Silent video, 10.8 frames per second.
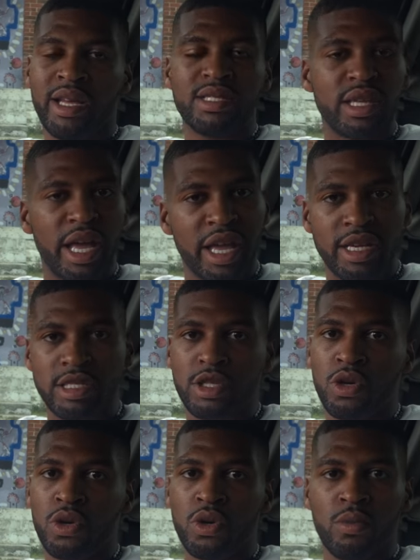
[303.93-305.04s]
Stay in
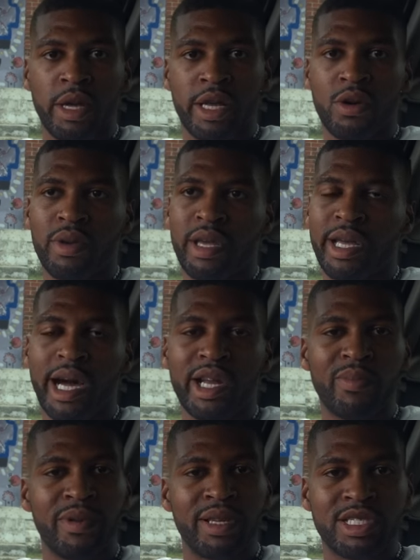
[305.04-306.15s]
school, man. Don't get caught
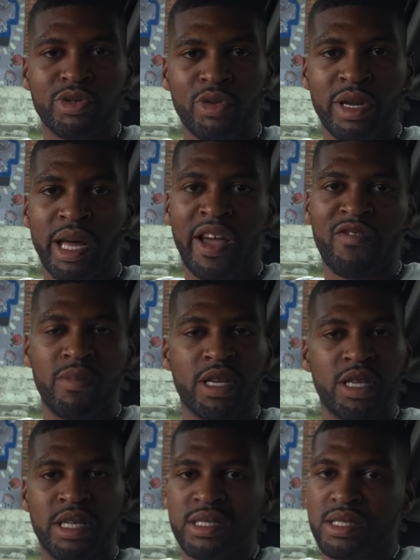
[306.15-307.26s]
up in this street life
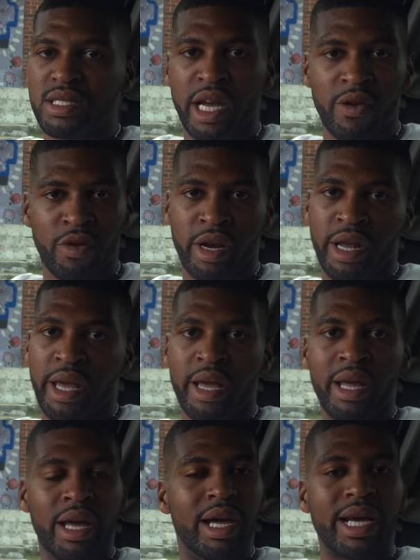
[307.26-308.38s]
because it's not where it at.
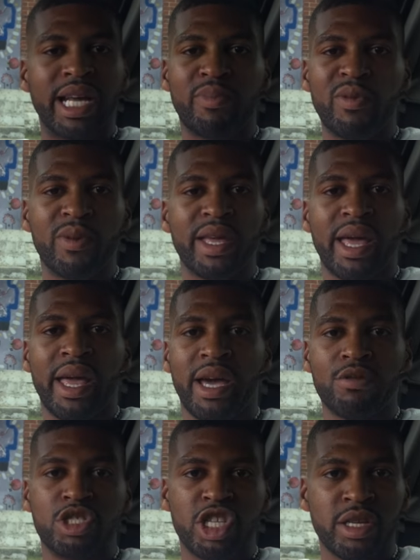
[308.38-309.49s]
A lot of people can't
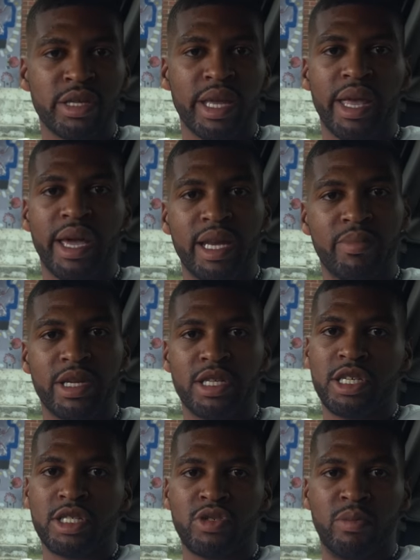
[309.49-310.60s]
handle jails, they can't handle
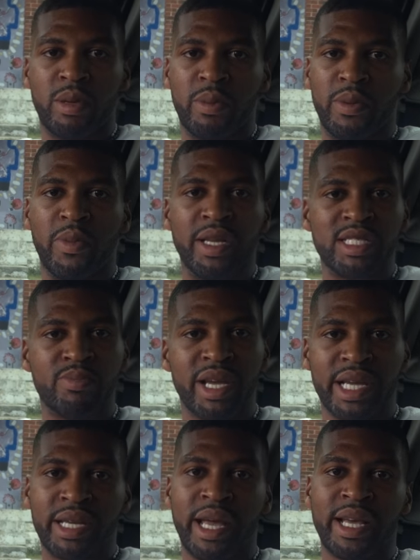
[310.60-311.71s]
penitentiary, man. But it's
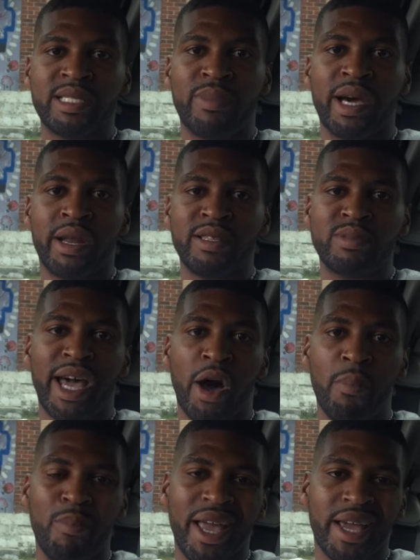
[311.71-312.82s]
bigger than that. It's better. It's
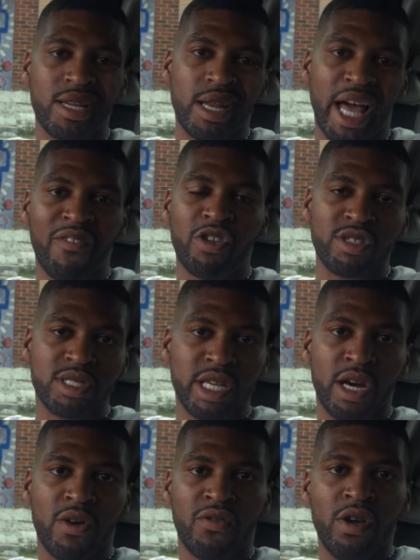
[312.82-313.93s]
about making a life for
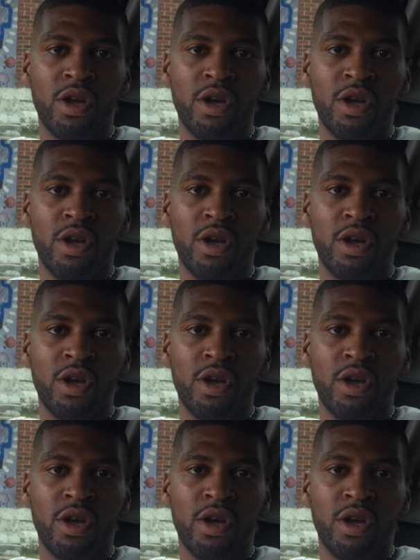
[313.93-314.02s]
yourself.